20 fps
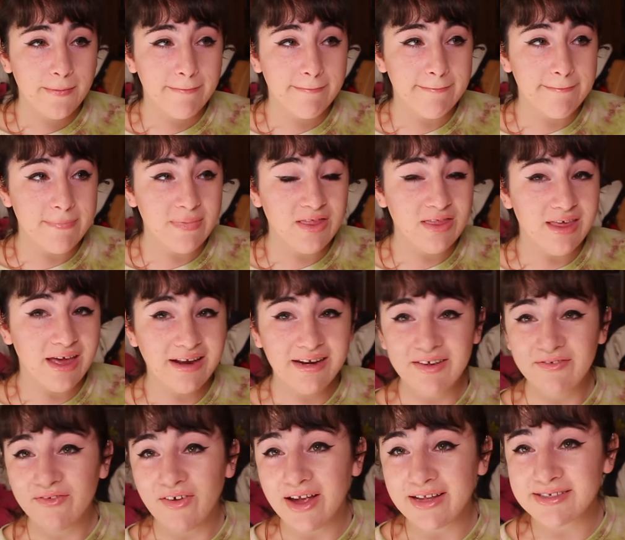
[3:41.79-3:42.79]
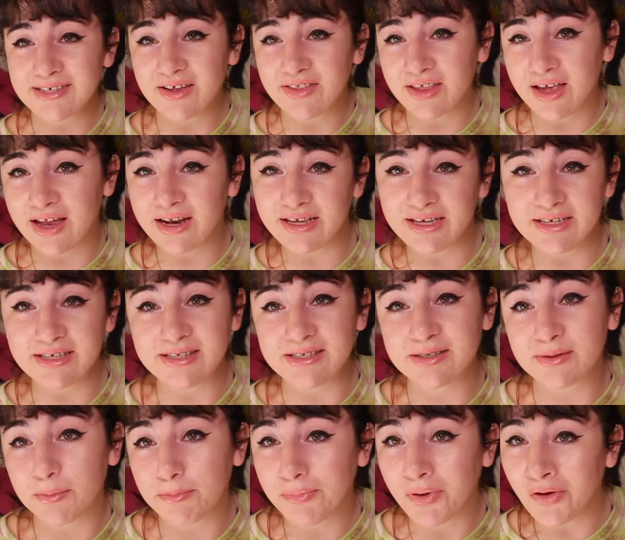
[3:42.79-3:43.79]
then he finds out that
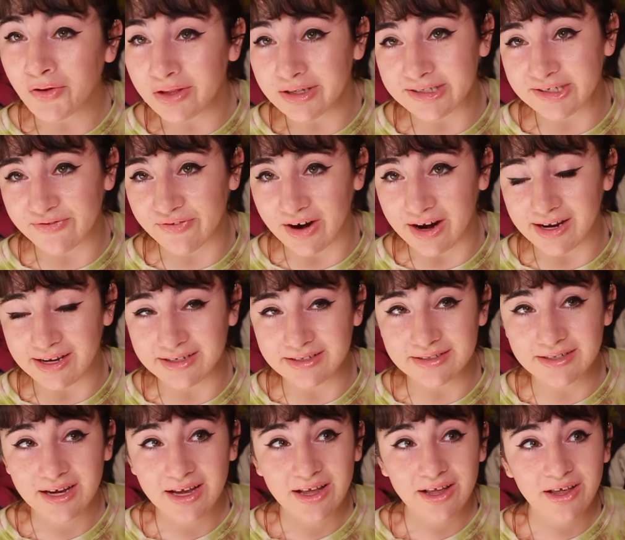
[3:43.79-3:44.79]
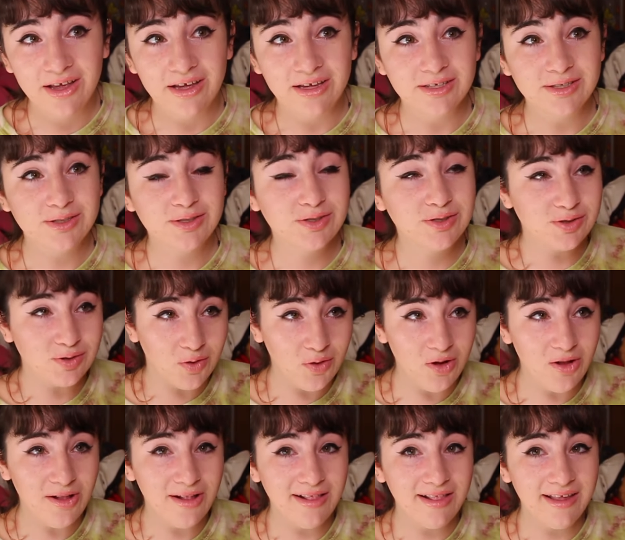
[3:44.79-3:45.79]
his Polish friend
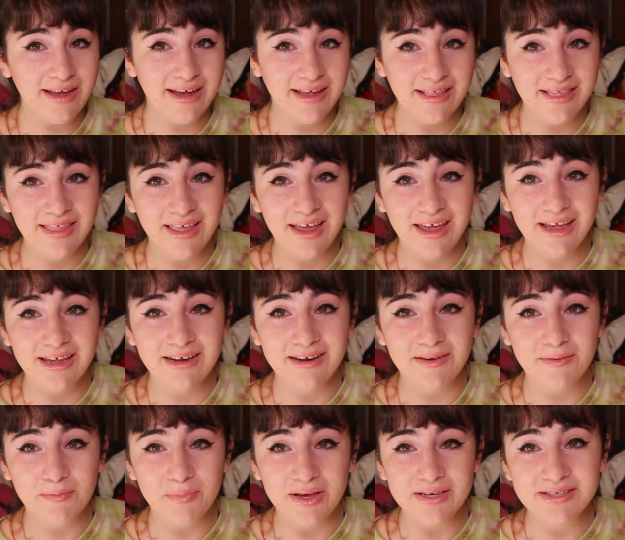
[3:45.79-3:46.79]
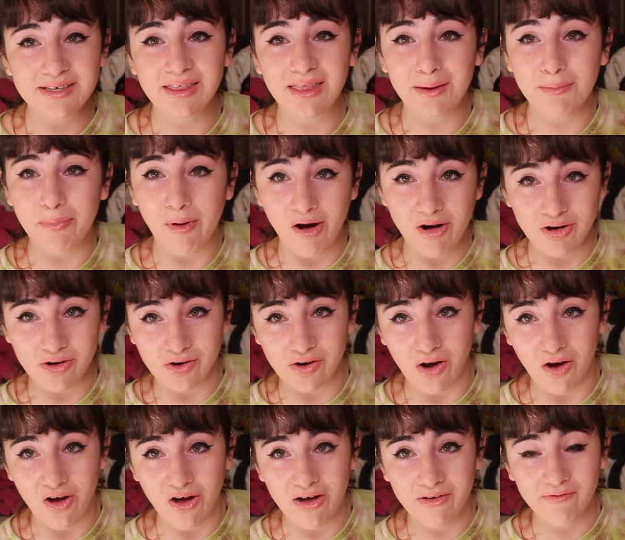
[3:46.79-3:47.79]
stole and then basically bartered
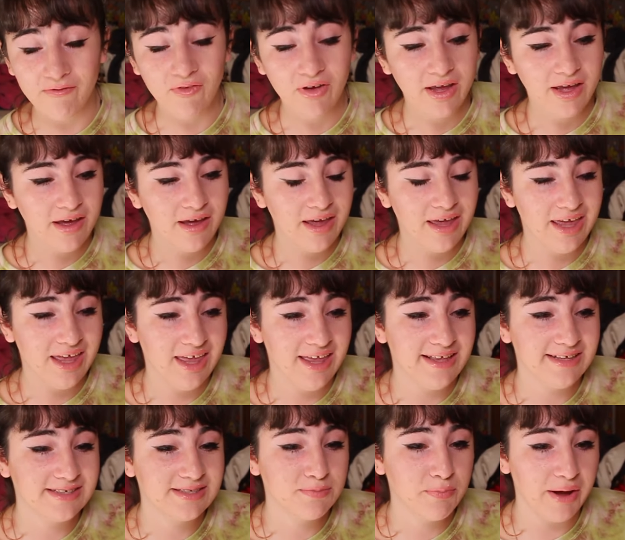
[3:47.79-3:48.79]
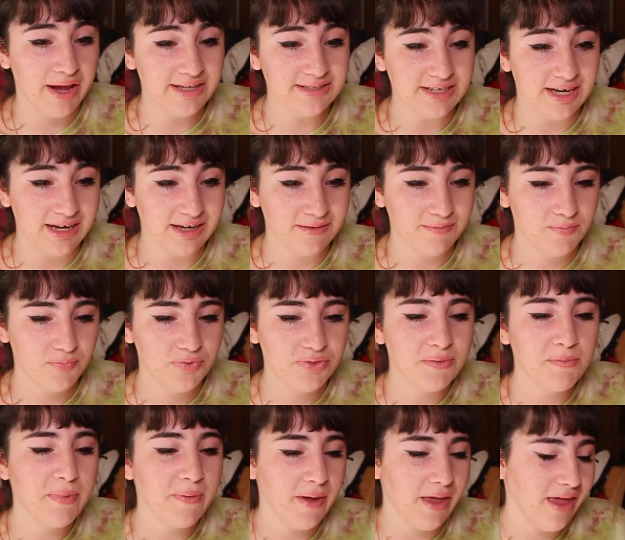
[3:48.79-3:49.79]
off his painting.
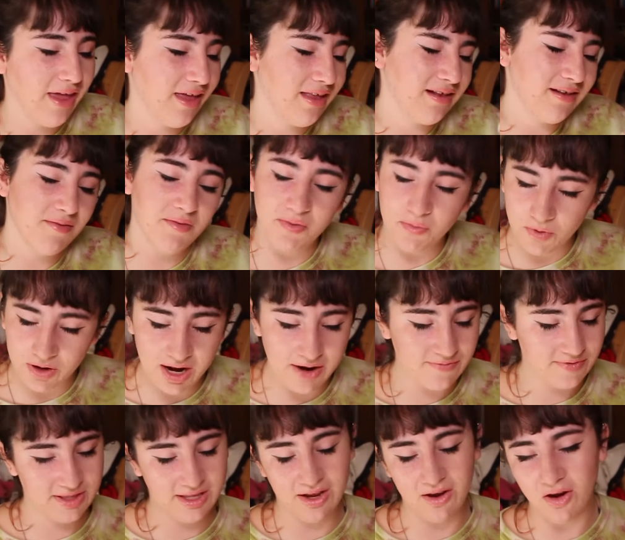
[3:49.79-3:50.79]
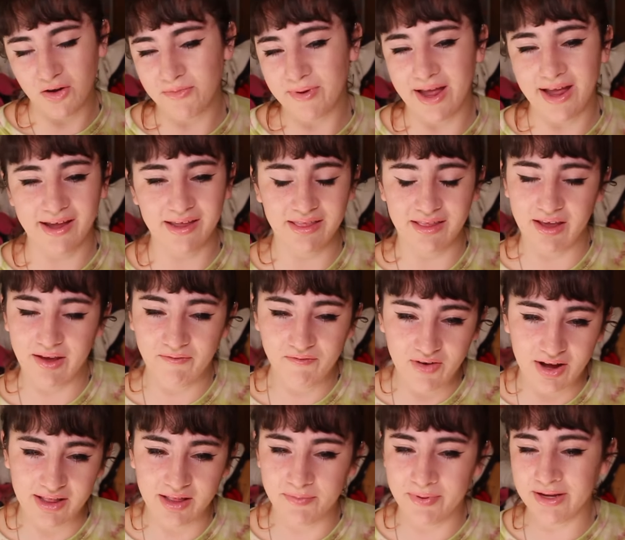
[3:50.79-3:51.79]
And whatever, they go back and they
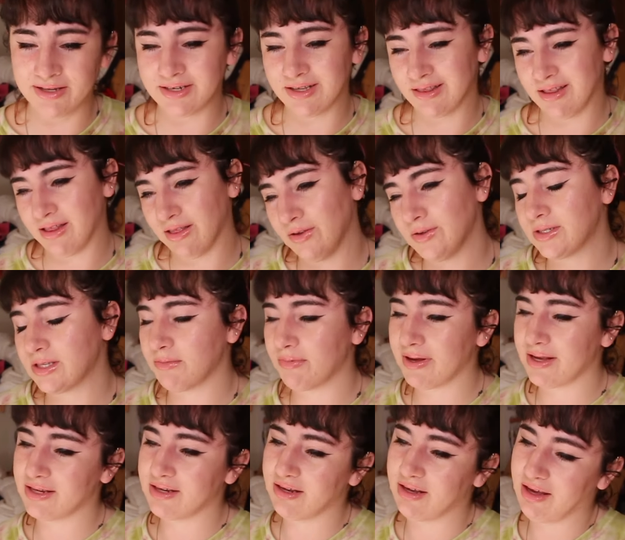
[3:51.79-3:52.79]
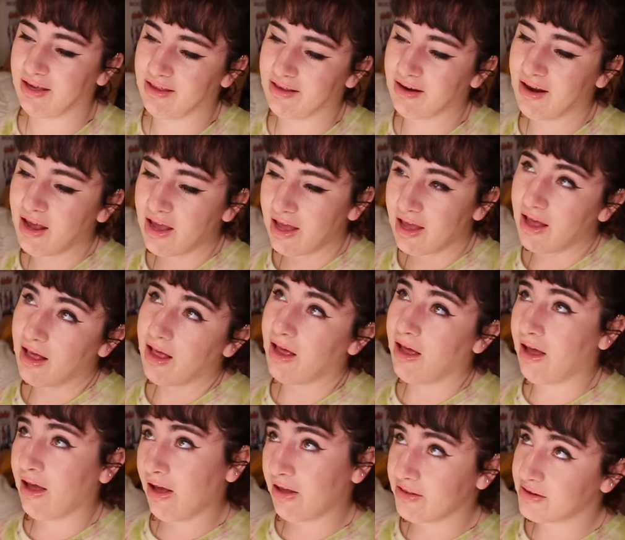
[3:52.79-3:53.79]
find the painting, they lose the painting, and
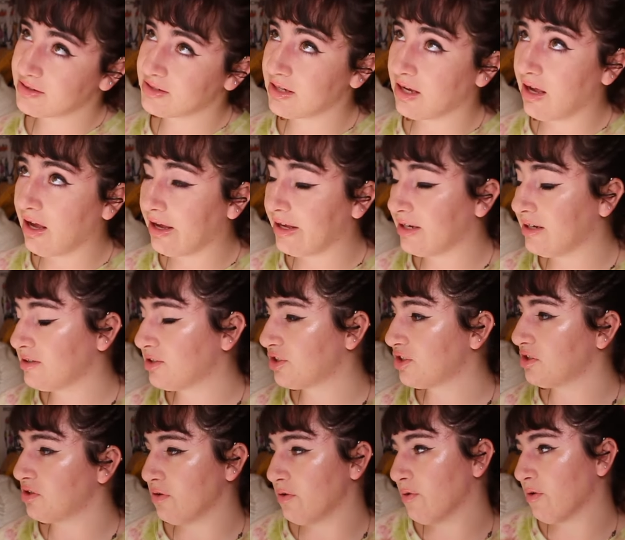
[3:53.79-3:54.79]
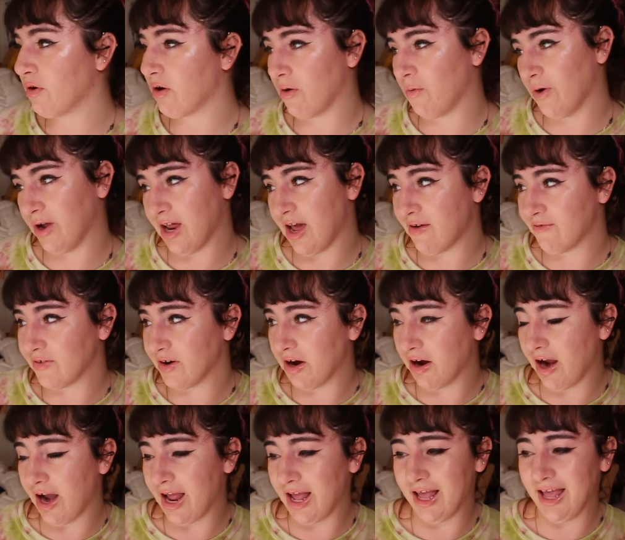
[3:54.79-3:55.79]
there's a gun shoot or
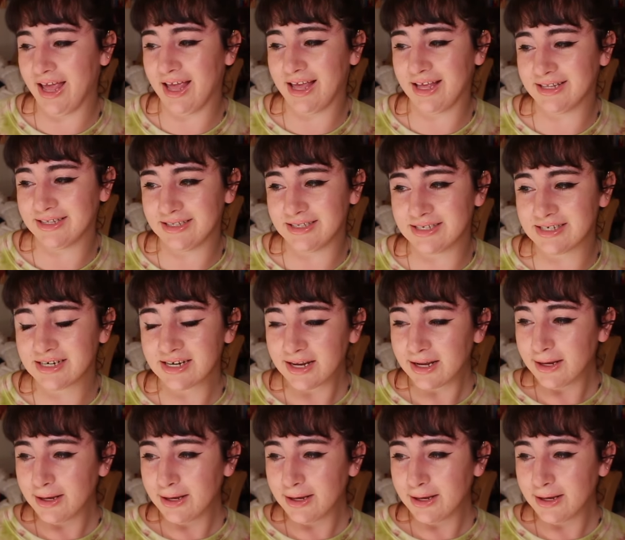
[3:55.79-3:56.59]
whatever. And